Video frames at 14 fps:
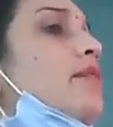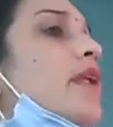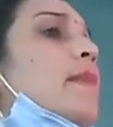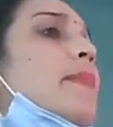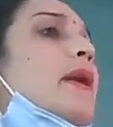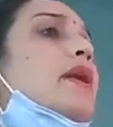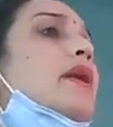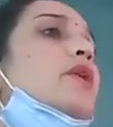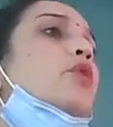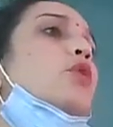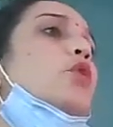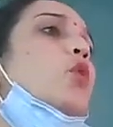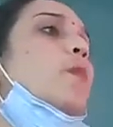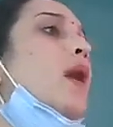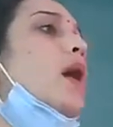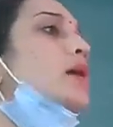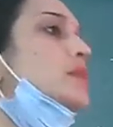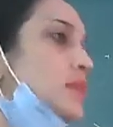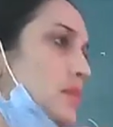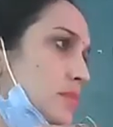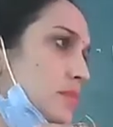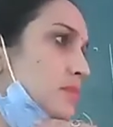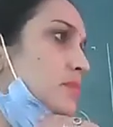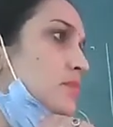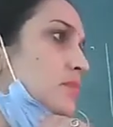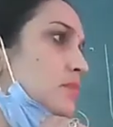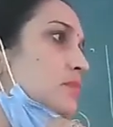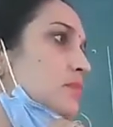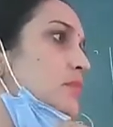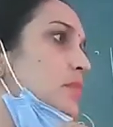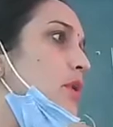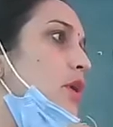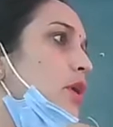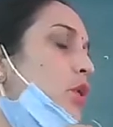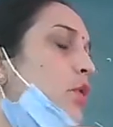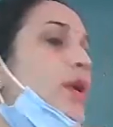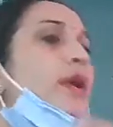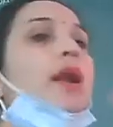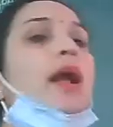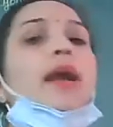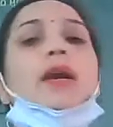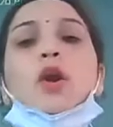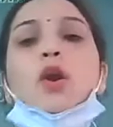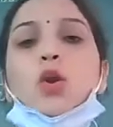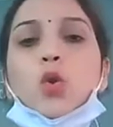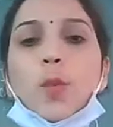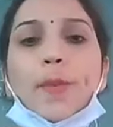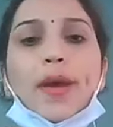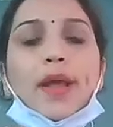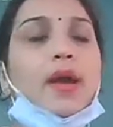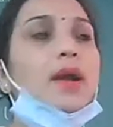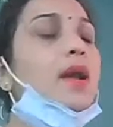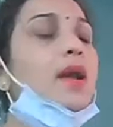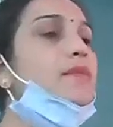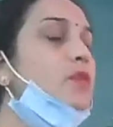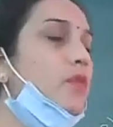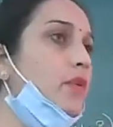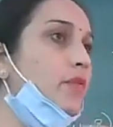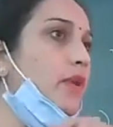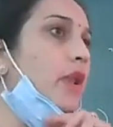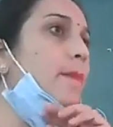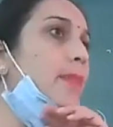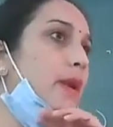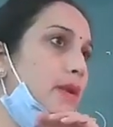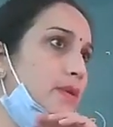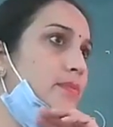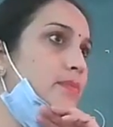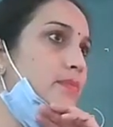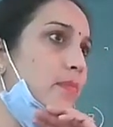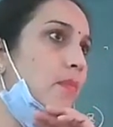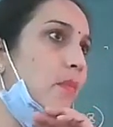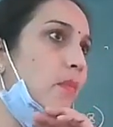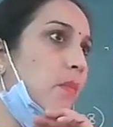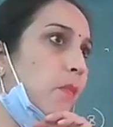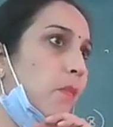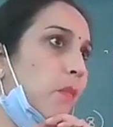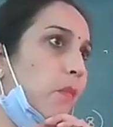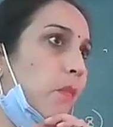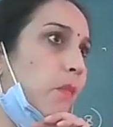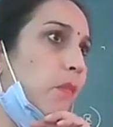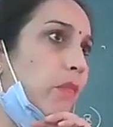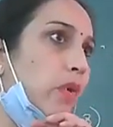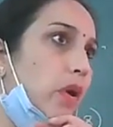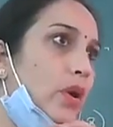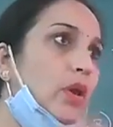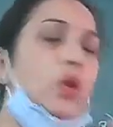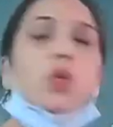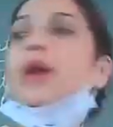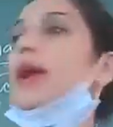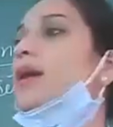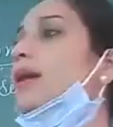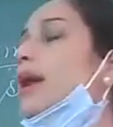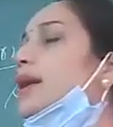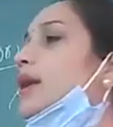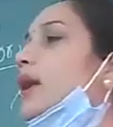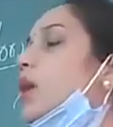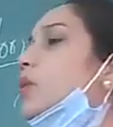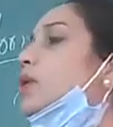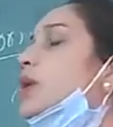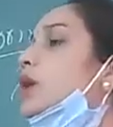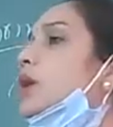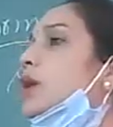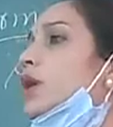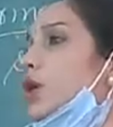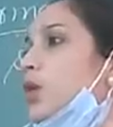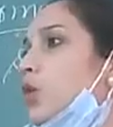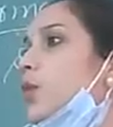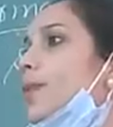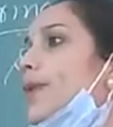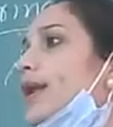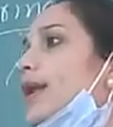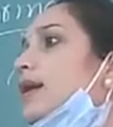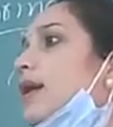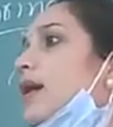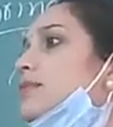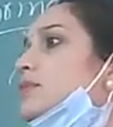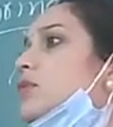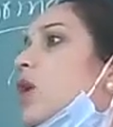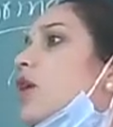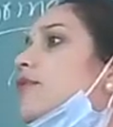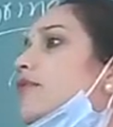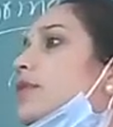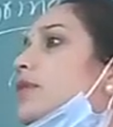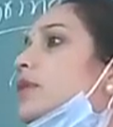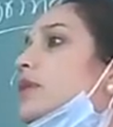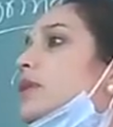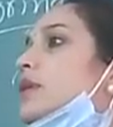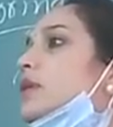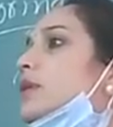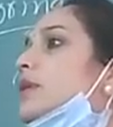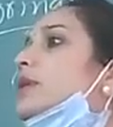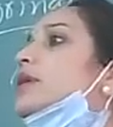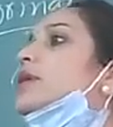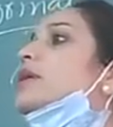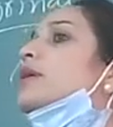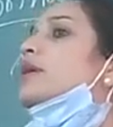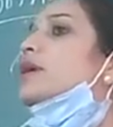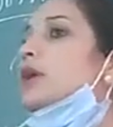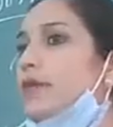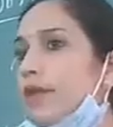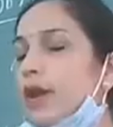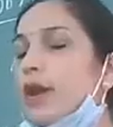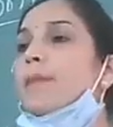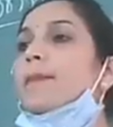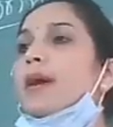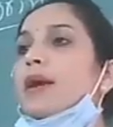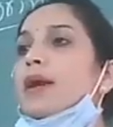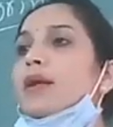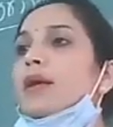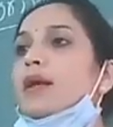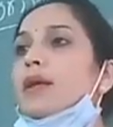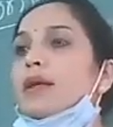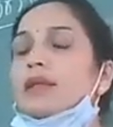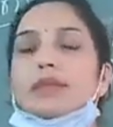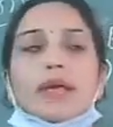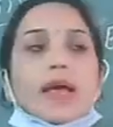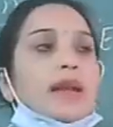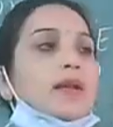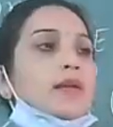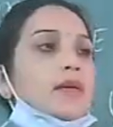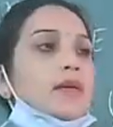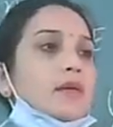development into 2 parts. You can write down 2 paragraphs of development. You can write down 2 paragraphs of development, then